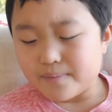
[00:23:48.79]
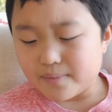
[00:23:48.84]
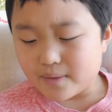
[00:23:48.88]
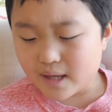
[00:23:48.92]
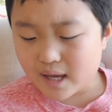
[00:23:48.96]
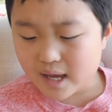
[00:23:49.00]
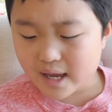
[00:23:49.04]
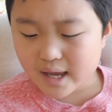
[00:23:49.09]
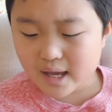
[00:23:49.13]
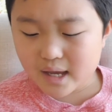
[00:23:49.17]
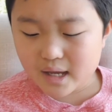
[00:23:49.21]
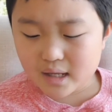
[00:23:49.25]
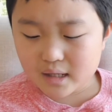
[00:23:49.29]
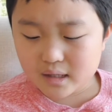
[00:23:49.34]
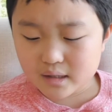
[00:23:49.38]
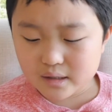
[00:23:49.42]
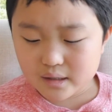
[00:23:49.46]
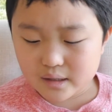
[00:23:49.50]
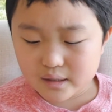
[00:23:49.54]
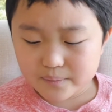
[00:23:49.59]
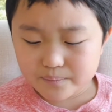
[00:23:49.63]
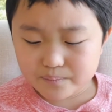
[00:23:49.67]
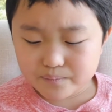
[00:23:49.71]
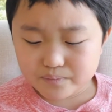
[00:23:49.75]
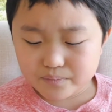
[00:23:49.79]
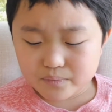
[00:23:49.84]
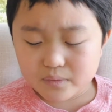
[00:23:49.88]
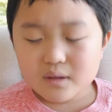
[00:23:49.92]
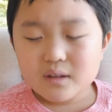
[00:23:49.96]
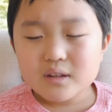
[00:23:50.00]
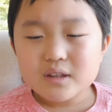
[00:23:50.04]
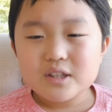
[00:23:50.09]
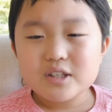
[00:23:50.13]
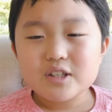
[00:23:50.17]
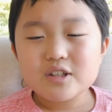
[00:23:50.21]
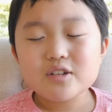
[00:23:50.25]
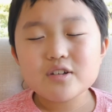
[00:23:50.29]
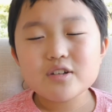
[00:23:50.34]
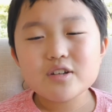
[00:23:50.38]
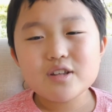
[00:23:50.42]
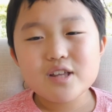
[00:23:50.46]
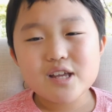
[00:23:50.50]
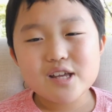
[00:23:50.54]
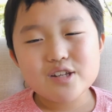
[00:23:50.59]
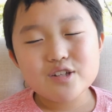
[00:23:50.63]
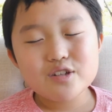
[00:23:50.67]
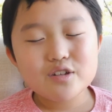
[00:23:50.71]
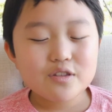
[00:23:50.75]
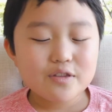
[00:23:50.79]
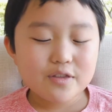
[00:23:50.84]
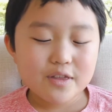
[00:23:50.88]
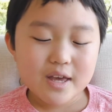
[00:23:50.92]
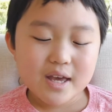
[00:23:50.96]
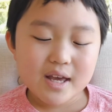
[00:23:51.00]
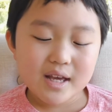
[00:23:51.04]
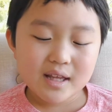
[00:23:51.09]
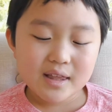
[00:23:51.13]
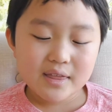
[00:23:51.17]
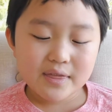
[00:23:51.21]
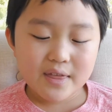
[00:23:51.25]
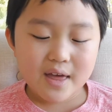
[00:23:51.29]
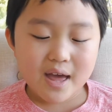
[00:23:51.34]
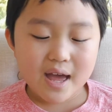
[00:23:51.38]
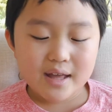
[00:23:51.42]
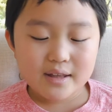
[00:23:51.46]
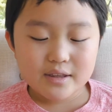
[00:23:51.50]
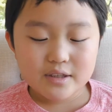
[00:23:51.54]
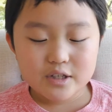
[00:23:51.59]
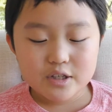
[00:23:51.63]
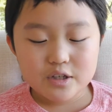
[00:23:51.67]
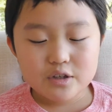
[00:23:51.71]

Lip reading: And do you think that